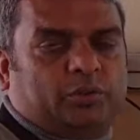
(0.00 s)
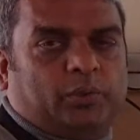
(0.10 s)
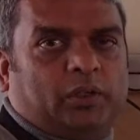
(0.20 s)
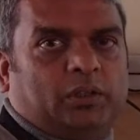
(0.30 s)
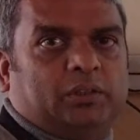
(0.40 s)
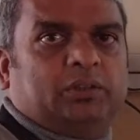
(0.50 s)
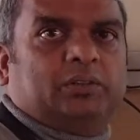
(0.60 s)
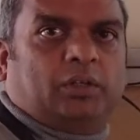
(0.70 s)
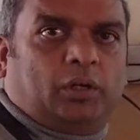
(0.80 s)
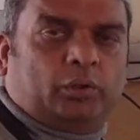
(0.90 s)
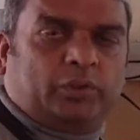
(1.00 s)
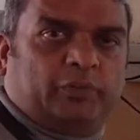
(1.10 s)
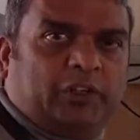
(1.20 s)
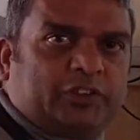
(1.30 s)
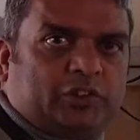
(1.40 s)
were, how the
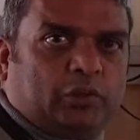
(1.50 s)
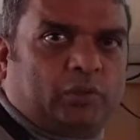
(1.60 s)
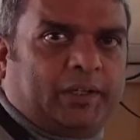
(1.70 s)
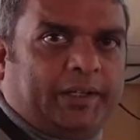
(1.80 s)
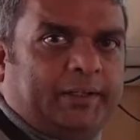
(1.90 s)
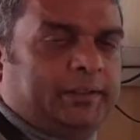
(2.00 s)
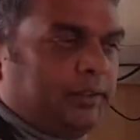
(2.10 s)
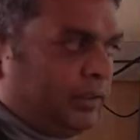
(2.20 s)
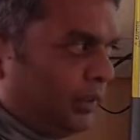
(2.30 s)
village looked like.